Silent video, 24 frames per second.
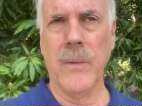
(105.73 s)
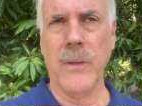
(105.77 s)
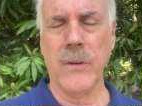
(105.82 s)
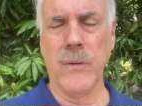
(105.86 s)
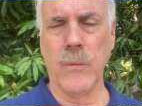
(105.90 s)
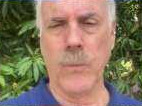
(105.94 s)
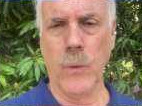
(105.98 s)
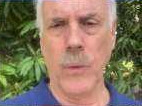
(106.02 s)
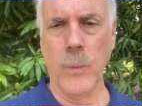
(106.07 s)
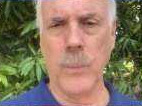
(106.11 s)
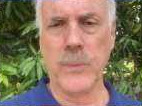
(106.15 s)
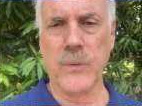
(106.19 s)

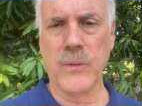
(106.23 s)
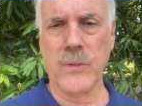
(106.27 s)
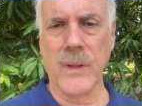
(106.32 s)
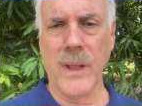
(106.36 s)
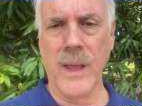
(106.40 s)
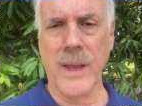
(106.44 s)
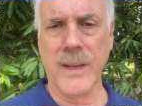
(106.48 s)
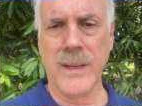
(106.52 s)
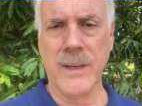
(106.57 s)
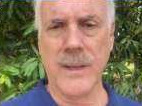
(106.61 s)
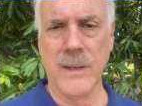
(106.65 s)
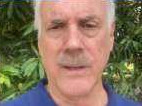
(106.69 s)
groups
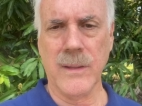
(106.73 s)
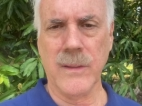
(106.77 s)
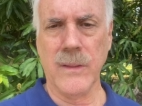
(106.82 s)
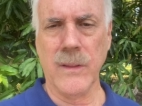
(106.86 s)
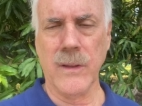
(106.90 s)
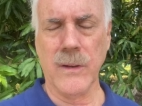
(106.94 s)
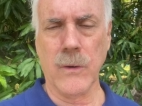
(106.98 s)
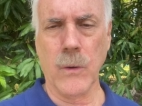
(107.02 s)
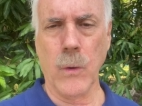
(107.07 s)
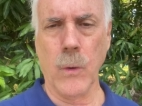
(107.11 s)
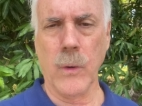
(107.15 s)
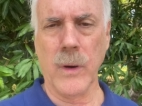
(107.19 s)
like
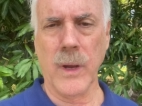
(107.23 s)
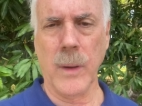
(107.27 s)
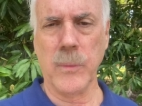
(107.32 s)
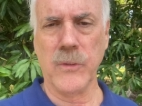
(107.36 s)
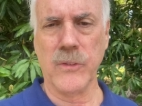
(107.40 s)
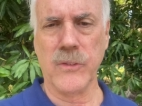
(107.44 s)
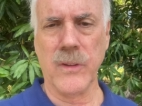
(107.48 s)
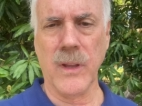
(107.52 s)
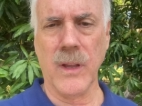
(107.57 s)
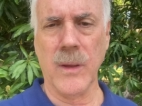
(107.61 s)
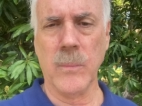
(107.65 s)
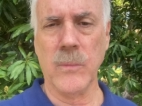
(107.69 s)
the Coral
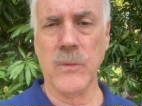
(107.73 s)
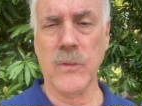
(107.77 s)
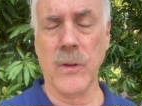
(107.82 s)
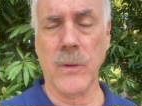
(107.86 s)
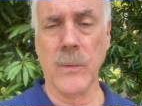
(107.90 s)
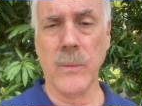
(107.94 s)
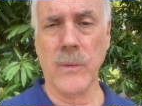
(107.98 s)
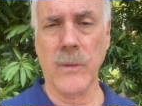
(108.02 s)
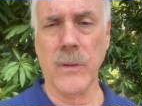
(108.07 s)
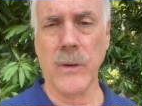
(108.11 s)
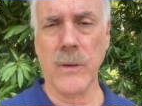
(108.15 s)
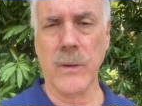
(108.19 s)
Gables Dems,
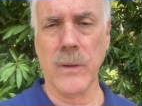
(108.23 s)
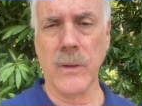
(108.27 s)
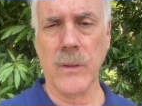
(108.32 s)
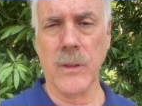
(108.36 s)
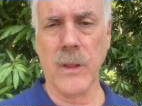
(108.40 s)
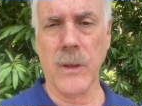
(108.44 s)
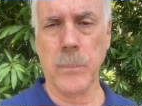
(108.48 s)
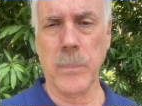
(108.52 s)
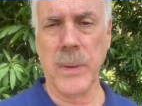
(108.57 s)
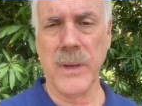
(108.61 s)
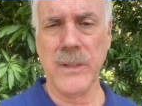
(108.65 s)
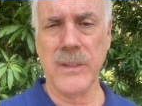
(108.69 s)
the
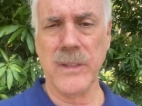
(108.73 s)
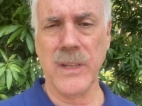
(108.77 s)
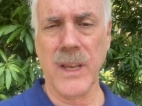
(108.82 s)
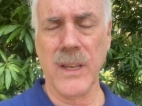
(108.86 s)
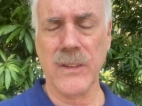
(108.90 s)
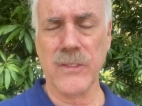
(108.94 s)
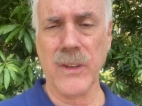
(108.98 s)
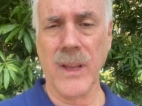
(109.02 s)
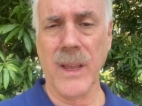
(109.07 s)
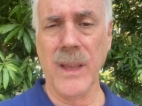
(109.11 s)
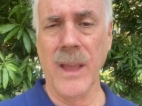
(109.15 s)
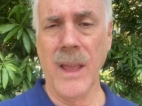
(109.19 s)

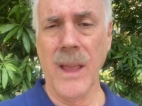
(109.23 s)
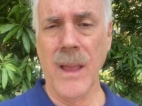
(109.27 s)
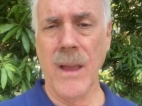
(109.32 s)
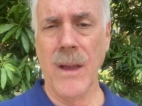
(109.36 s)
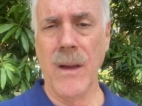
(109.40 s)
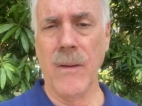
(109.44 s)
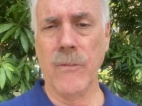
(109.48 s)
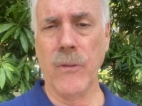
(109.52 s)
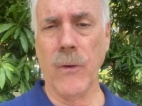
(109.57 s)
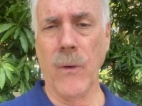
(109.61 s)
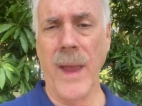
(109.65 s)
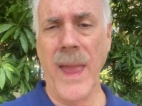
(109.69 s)

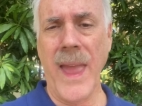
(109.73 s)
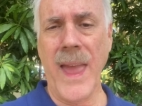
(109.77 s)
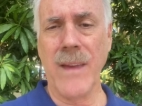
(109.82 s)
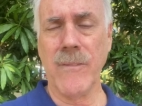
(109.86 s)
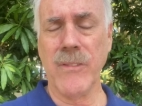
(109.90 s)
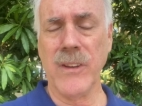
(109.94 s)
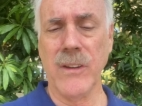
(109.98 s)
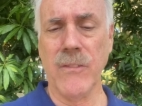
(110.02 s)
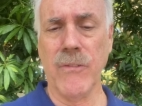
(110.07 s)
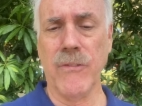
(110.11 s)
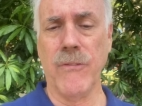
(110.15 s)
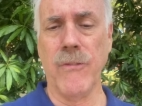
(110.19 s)
PTSA, for
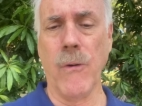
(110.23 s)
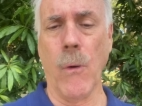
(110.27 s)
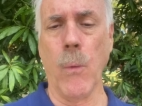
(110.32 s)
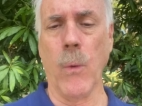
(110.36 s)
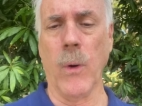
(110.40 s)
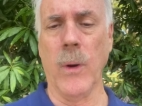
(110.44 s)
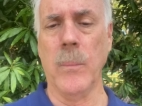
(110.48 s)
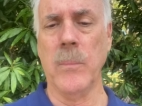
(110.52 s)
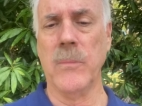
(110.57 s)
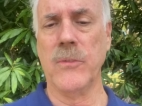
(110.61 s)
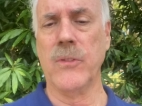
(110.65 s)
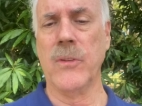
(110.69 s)
having
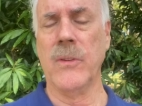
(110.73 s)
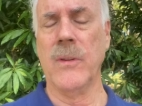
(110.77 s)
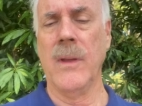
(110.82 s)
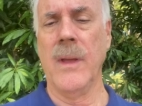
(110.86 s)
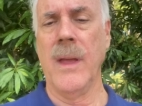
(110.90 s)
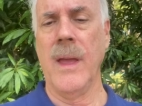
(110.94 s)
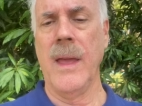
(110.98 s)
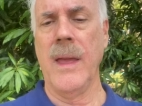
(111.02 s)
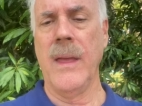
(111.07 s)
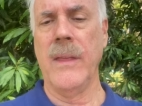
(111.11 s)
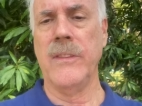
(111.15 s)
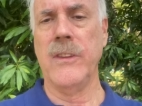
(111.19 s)
forums.
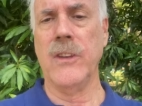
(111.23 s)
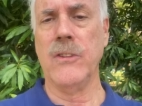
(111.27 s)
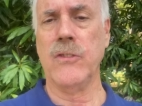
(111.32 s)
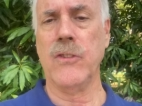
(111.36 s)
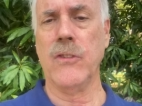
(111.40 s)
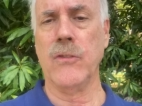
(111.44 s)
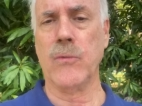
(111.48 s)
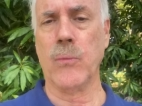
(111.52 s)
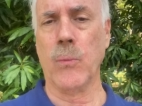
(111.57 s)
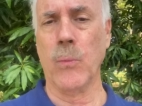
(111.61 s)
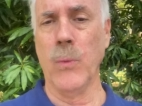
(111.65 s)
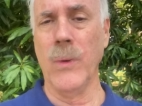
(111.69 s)
This
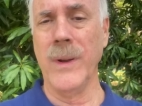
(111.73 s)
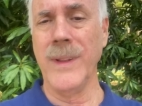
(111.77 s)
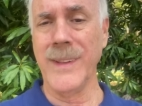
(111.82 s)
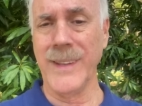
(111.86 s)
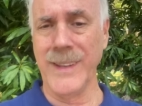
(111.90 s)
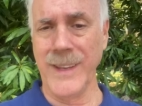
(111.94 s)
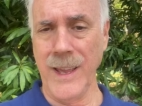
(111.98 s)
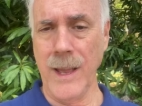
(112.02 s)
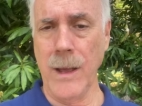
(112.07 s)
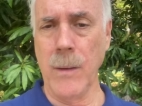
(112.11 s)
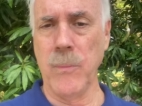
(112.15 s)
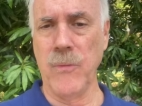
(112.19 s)
is
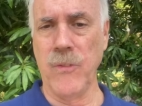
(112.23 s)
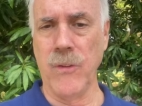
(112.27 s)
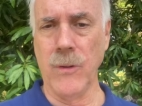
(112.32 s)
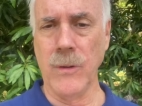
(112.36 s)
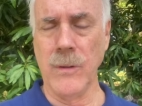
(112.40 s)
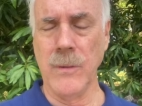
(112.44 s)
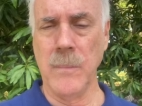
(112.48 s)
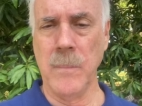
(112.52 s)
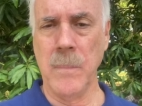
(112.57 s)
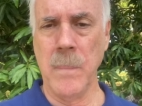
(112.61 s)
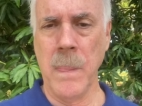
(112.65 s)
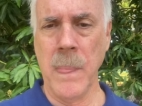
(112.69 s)
really helpful
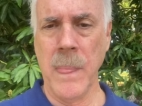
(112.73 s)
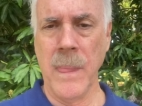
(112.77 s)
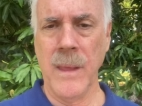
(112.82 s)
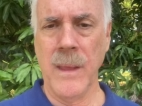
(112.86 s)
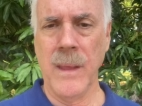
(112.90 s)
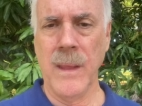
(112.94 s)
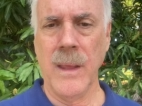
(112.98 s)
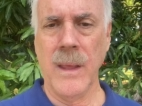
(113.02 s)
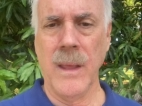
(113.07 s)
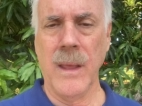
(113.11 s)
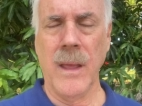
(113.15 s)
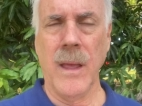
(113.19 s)

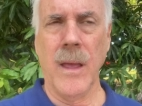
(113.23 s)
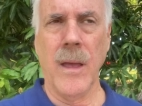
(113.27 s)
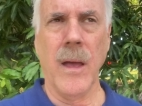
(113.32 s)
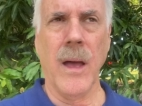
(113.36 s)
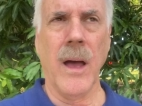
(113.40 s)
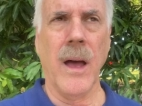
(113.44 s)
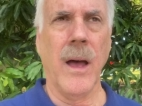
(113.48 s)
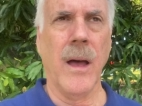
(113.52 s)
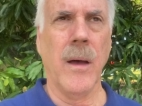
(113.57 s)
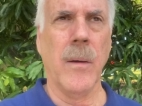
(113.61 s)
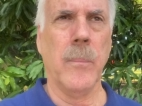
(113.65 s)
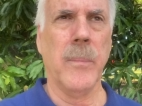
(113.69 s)

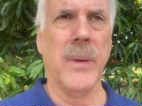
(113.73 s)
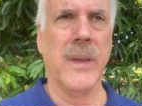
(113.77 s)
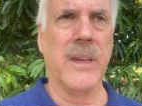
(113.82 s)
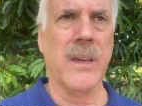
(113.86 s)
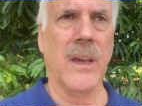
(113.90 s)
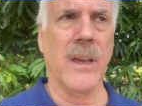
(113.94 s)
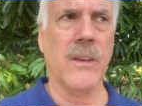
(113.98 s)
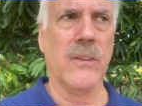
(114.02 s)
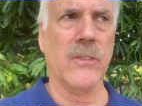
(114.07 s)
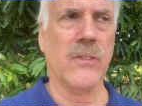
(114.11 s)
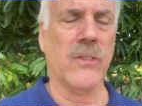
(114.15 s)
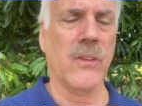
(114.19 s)

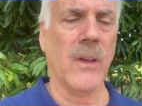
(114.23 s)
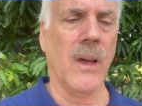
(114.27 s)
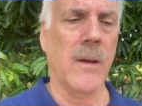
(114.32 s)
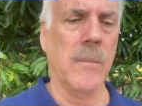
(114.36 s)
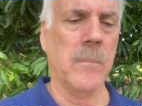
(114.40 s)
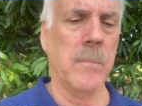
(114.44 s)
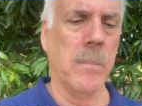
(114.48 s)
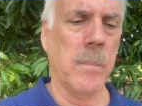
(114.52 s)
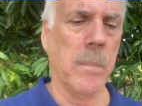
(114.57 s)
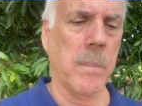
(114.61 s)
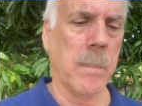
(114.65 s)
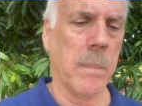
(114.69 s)
because for